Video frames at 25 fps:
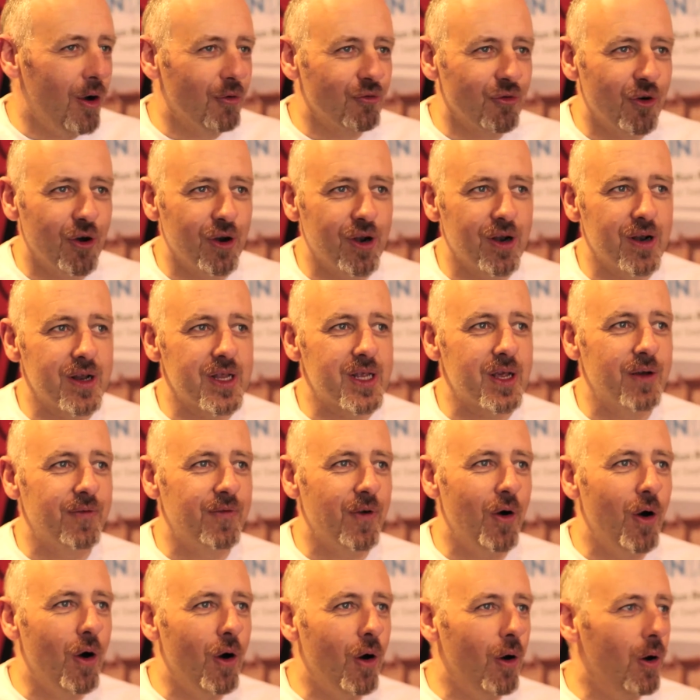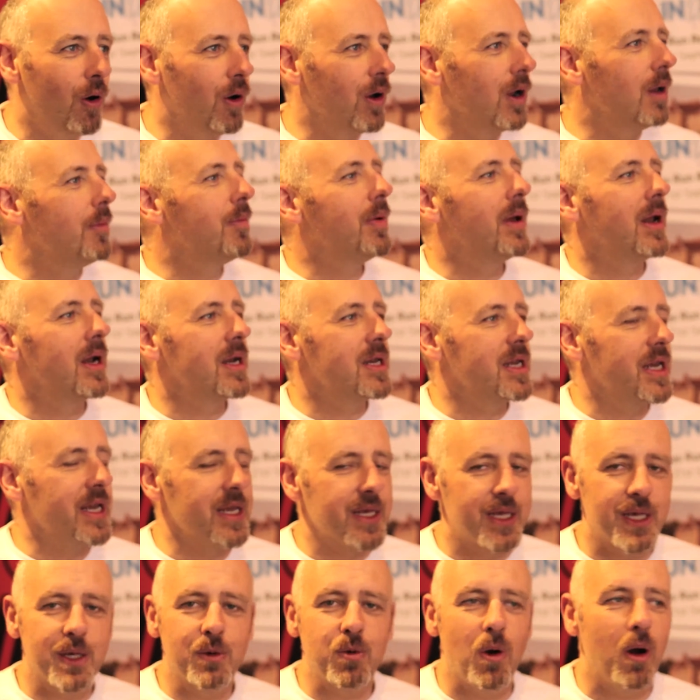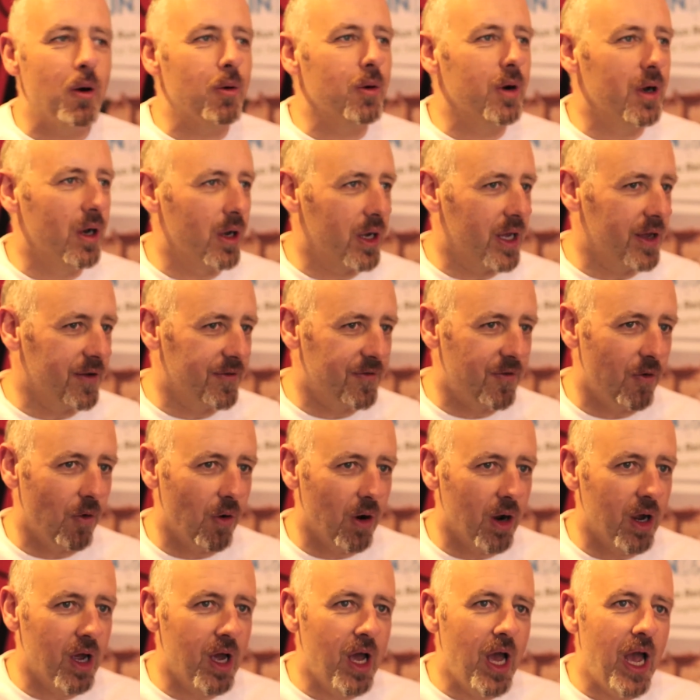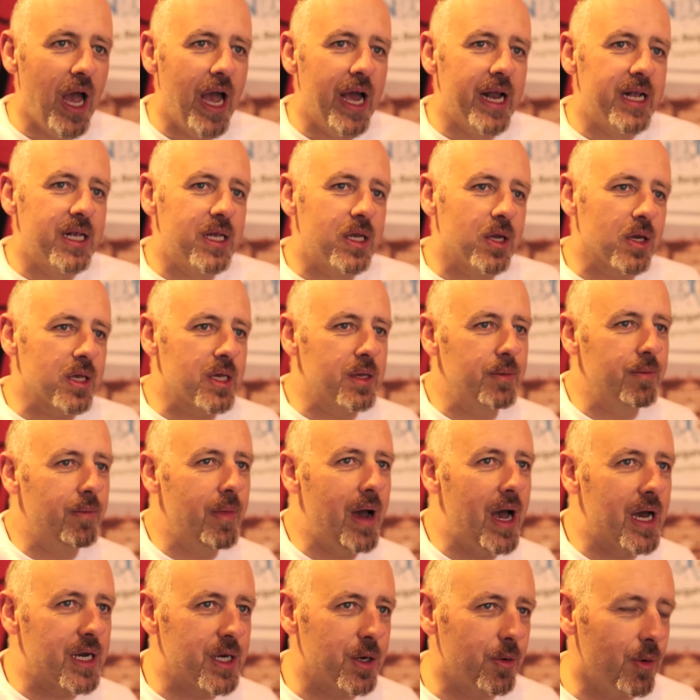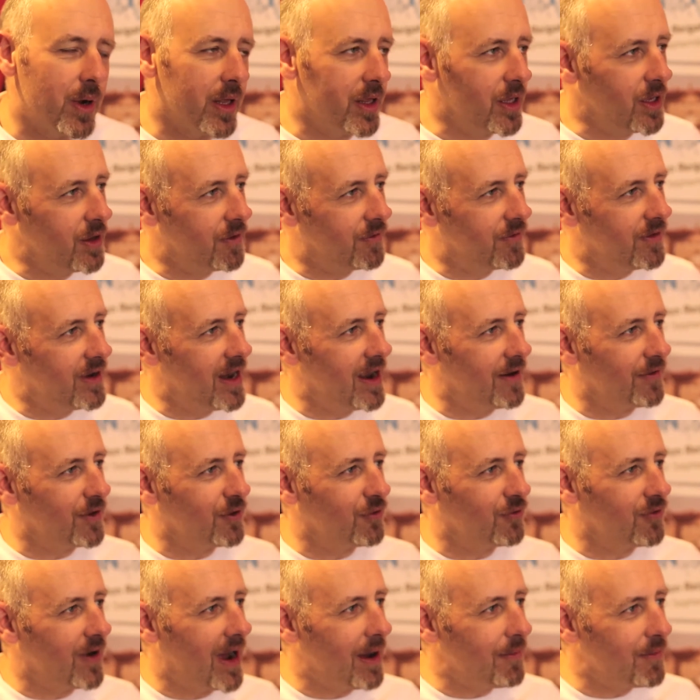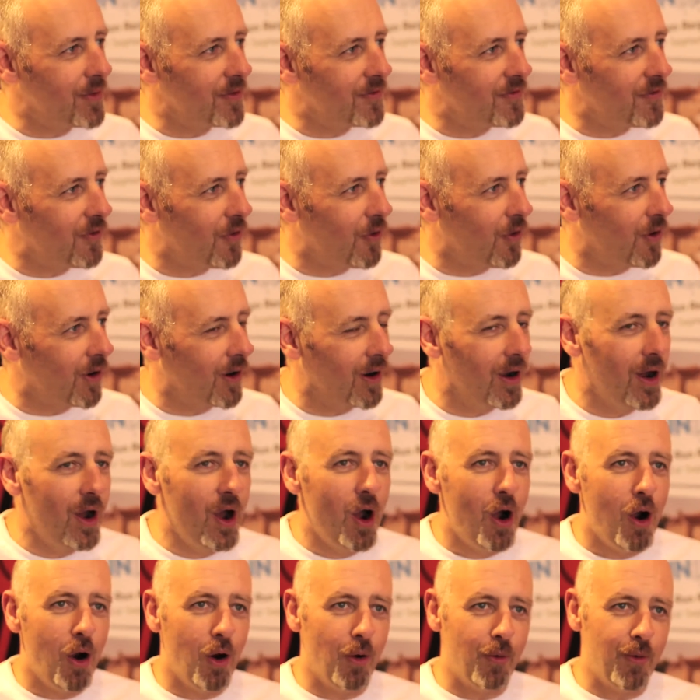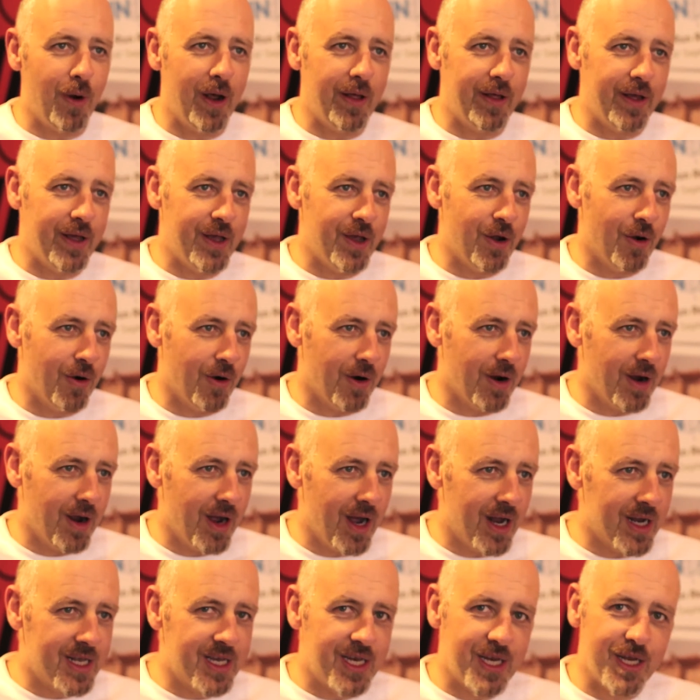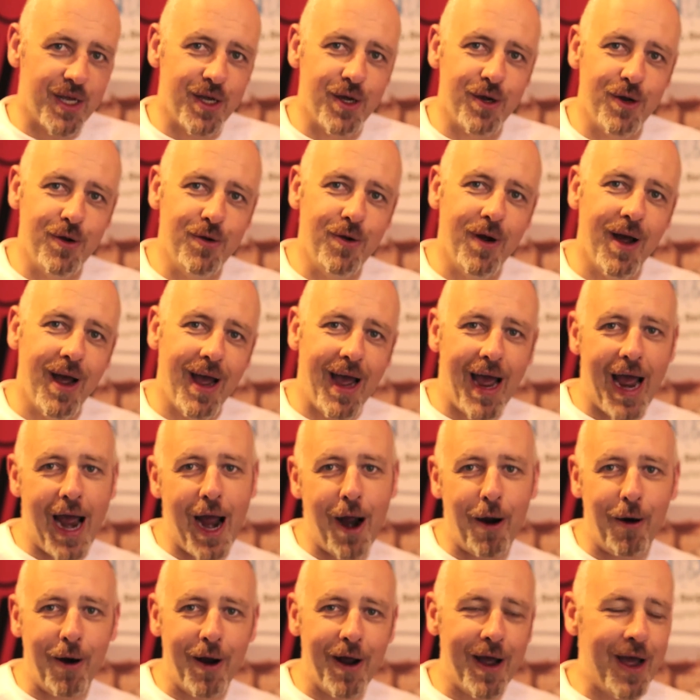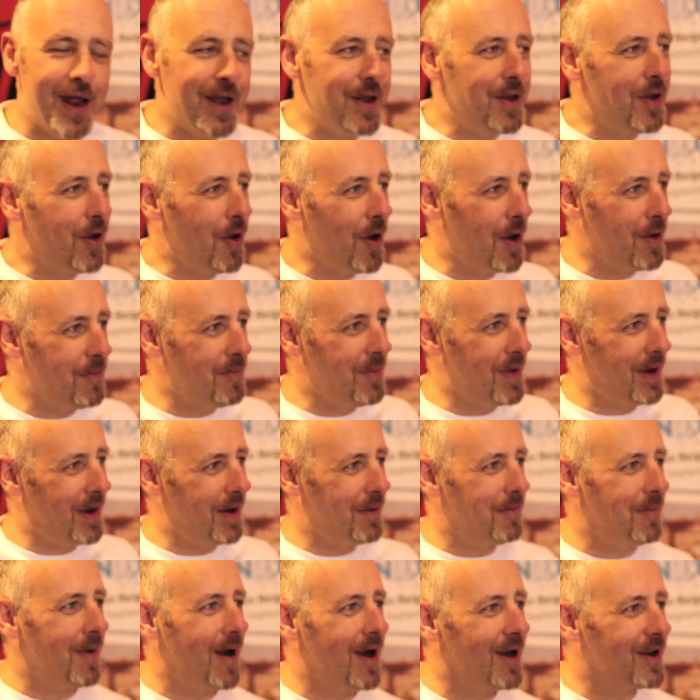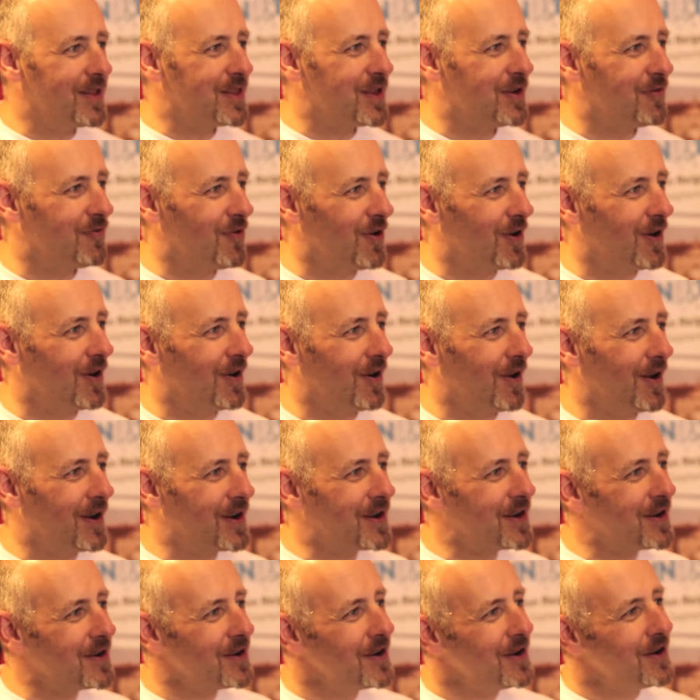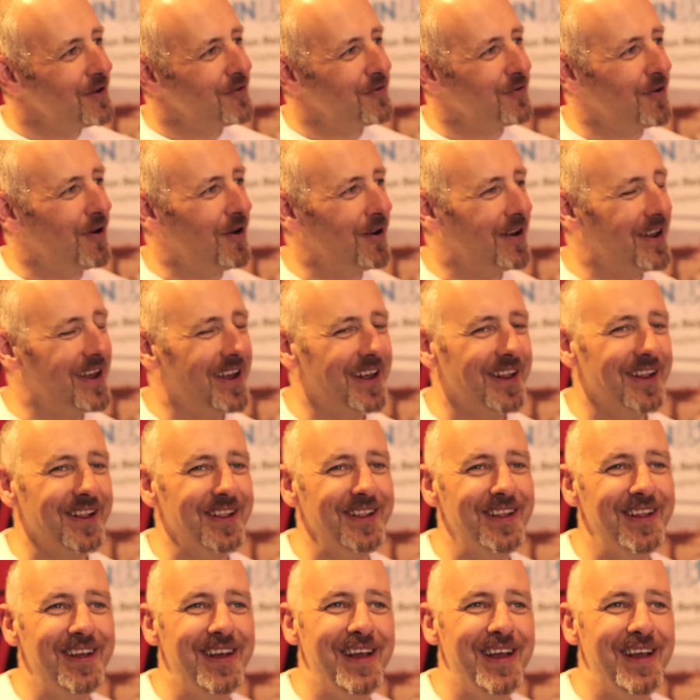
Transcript: Runners of all abilities is what we're looking for. It doesn't matter whether you've never ran before or whether you're a 2-hour and 9-minute marathon runner like Ron Hill.